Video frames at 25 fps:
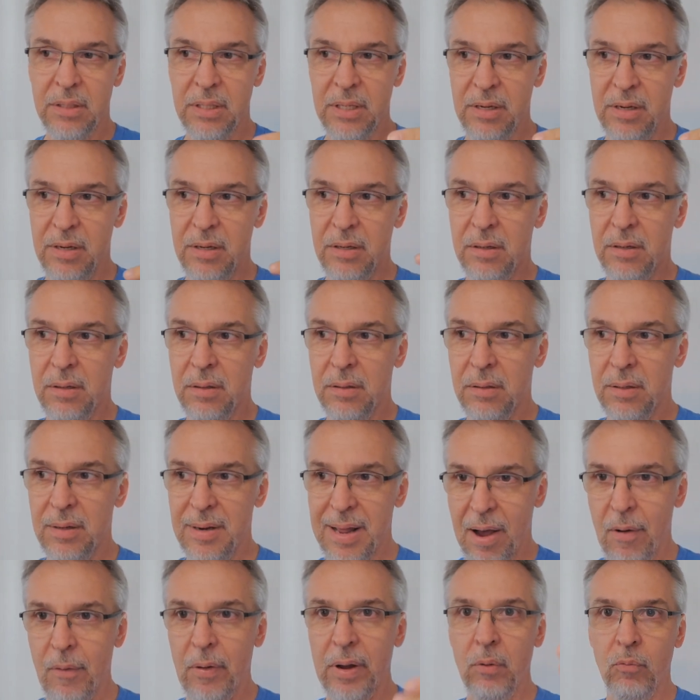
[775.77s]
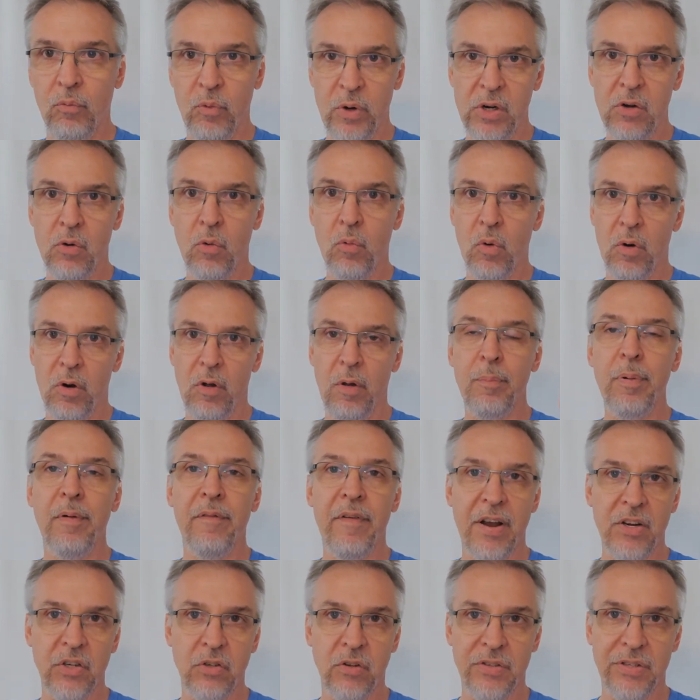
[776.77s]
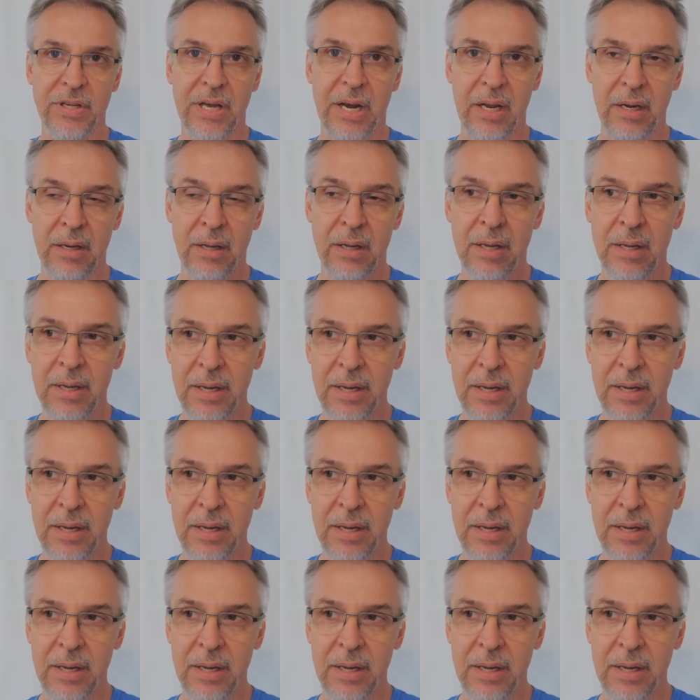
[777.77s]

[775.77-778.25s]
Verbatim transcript: in now a real world professional setting.